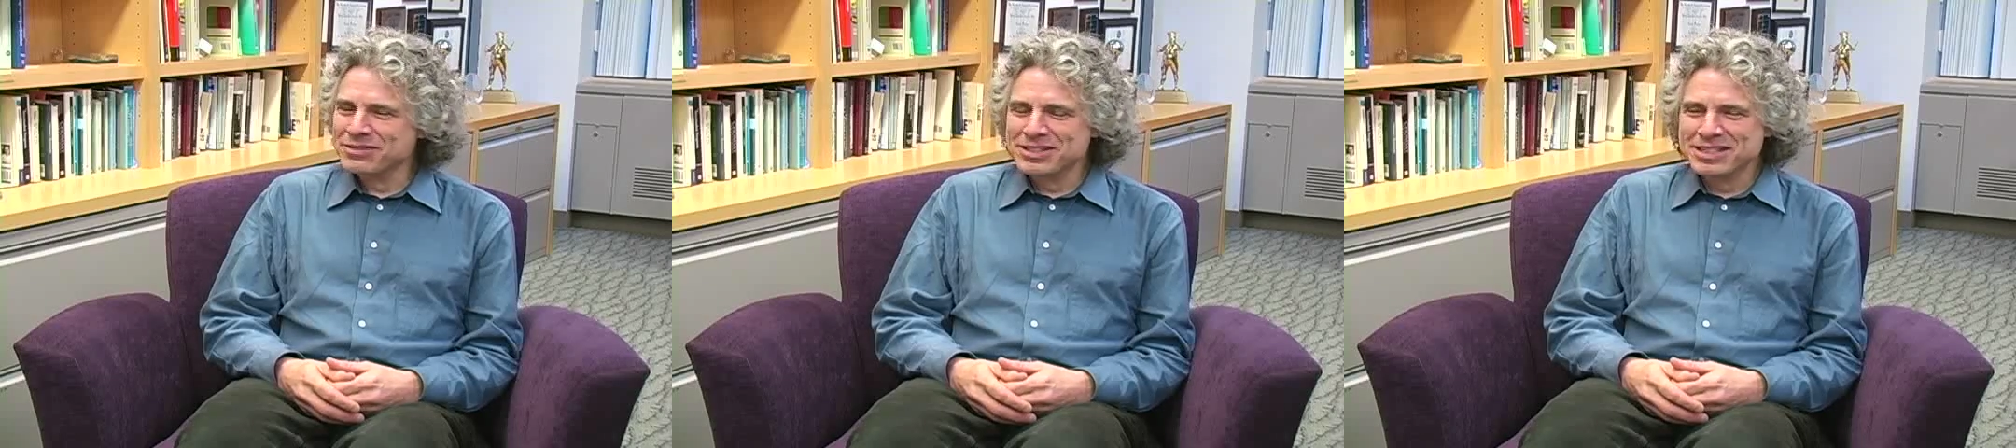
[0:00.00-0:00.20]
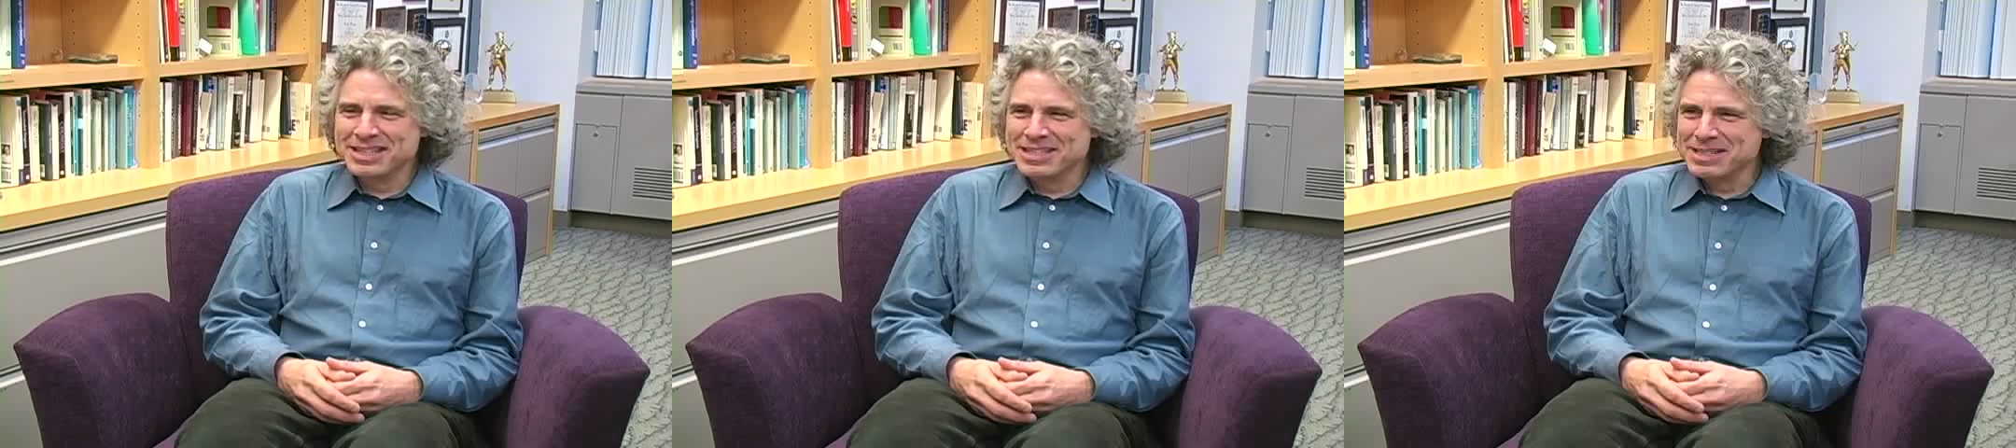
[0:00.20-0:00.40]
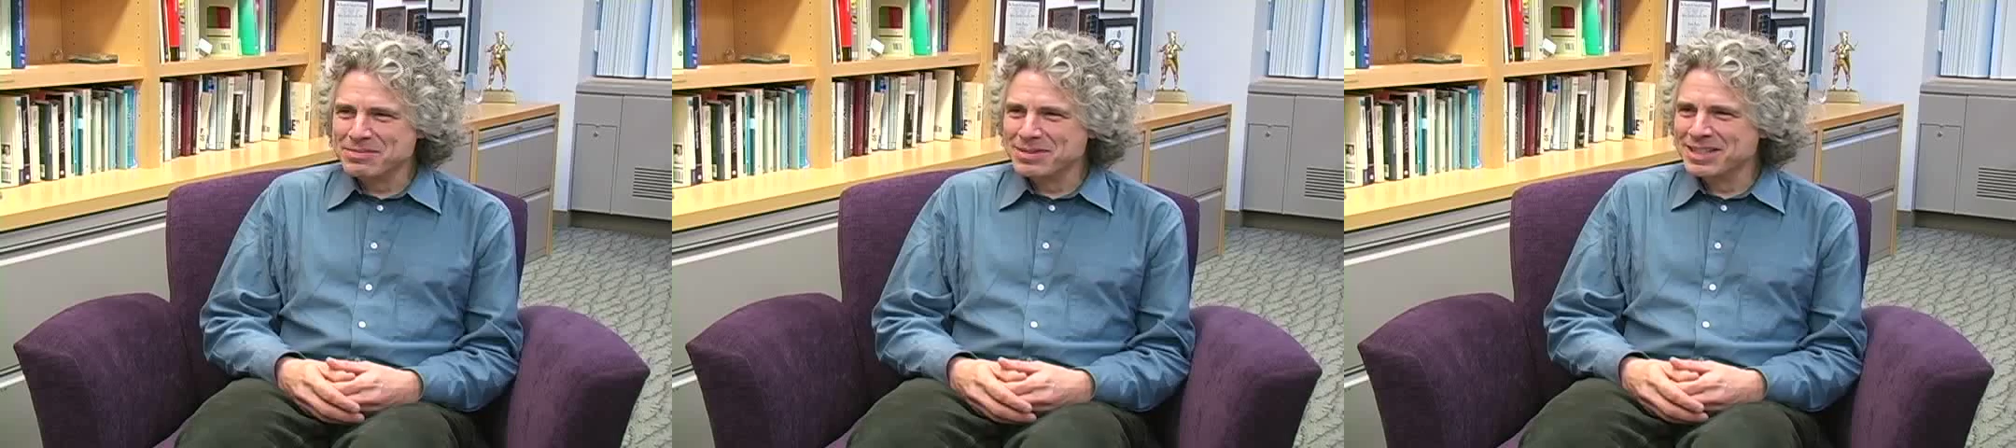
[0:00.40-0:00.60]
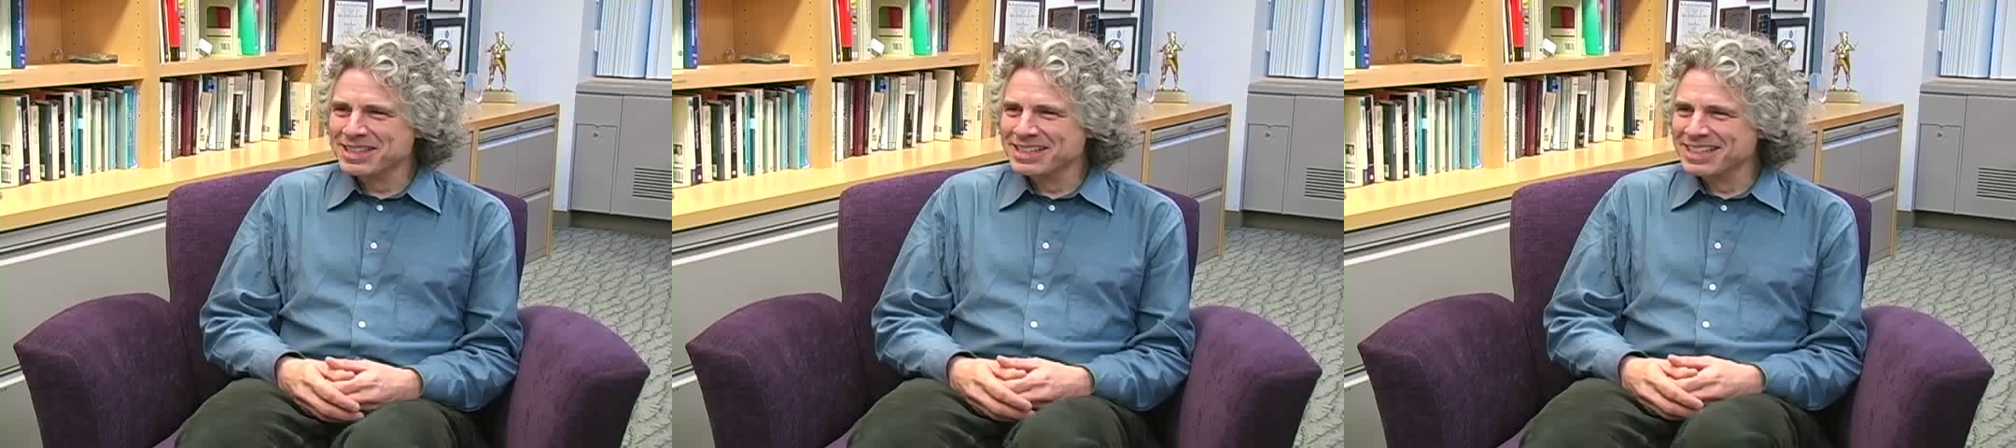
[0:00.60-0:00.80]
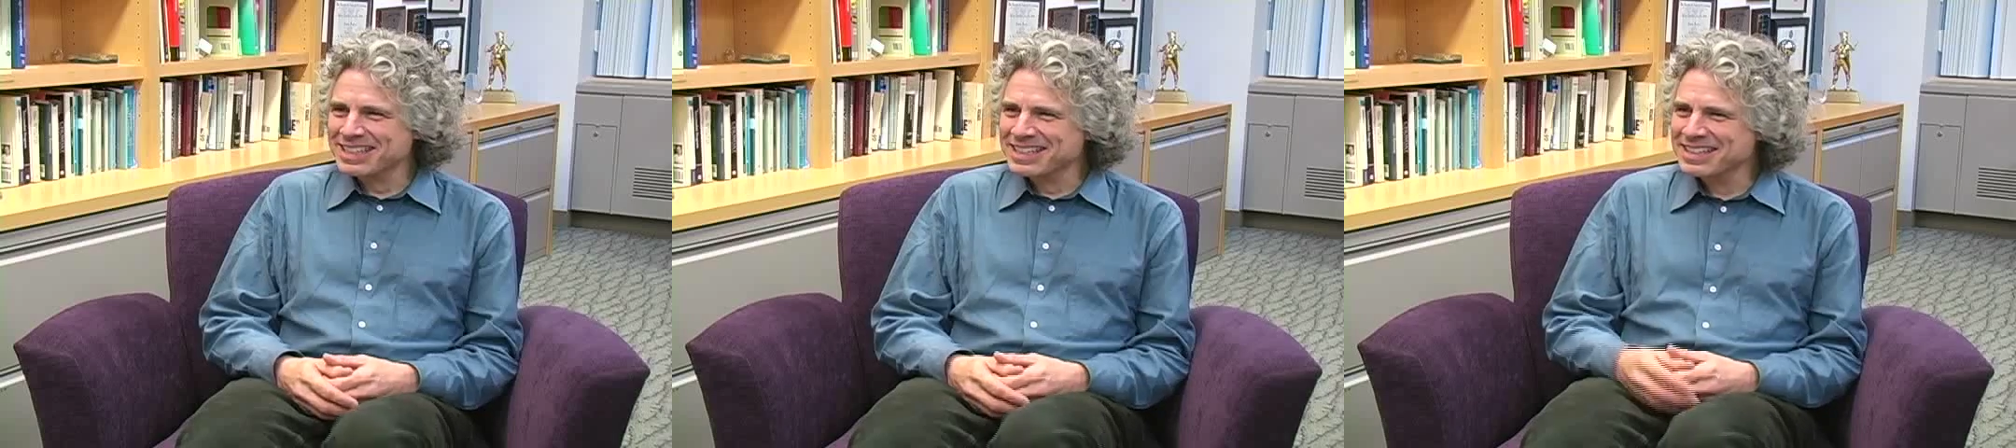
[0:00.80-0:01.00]
to say something
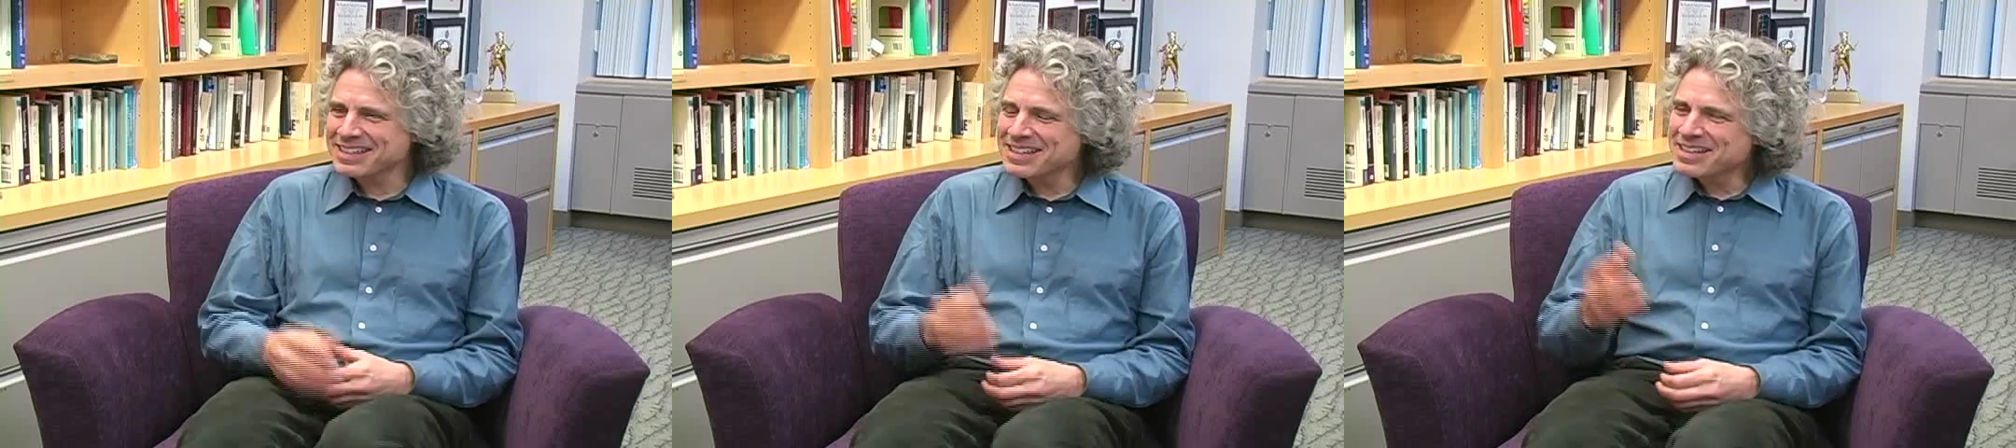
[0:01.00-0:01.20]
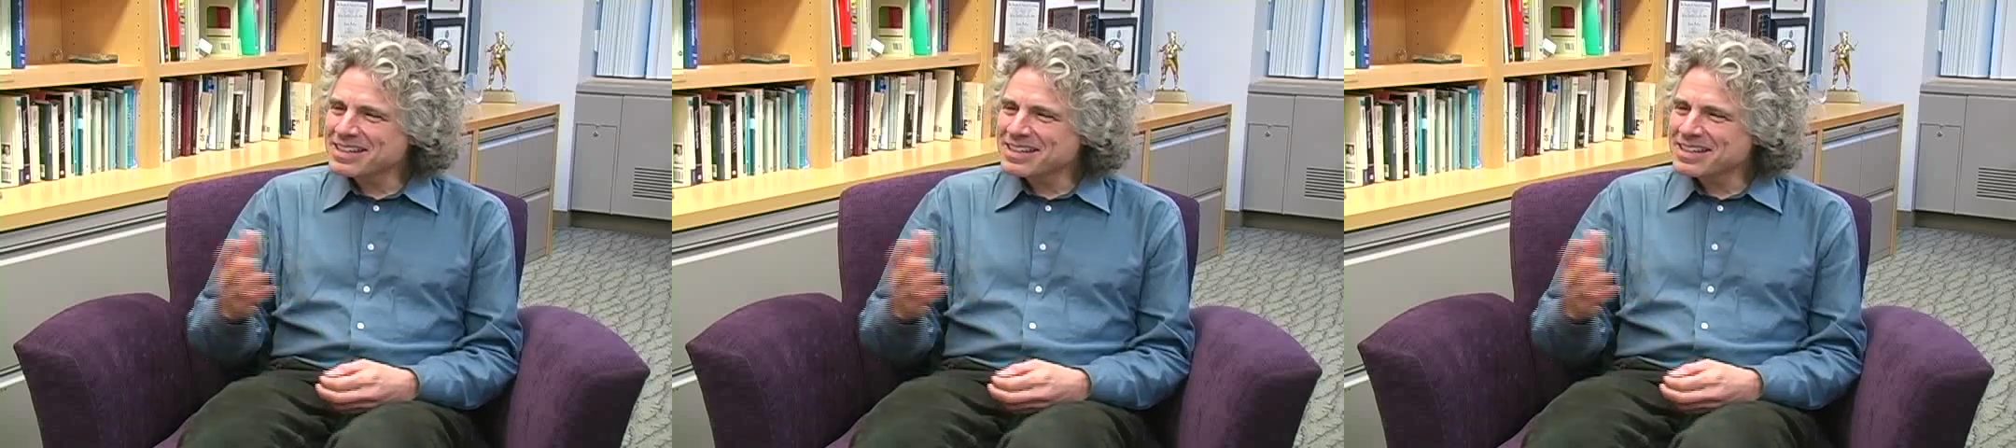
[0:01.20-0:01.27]
like,